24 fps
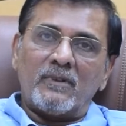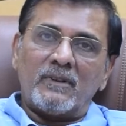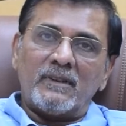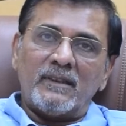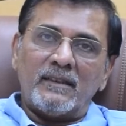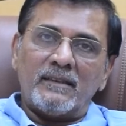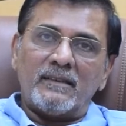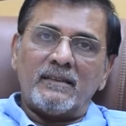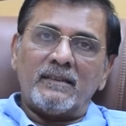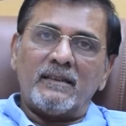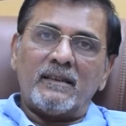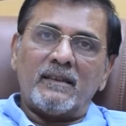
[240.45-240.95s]

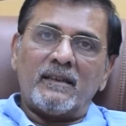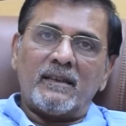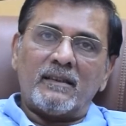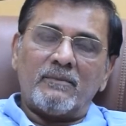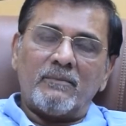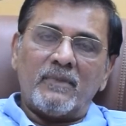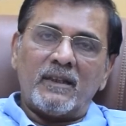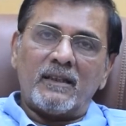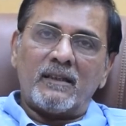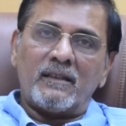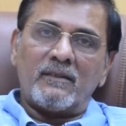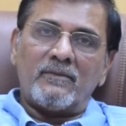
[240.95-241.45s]
easier and
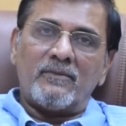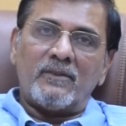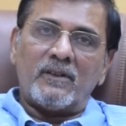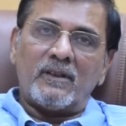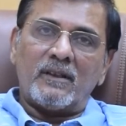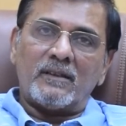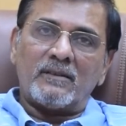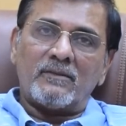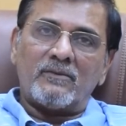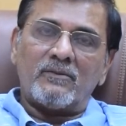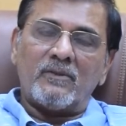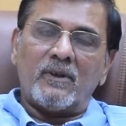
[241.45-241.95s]
better for
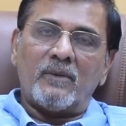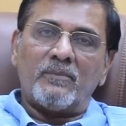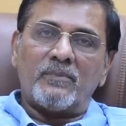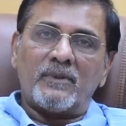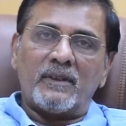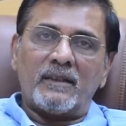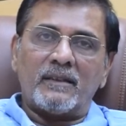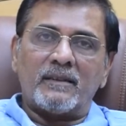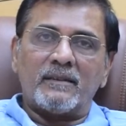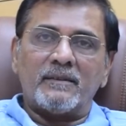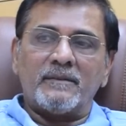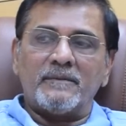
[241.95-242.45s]
us to
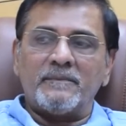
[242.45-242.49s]
operate.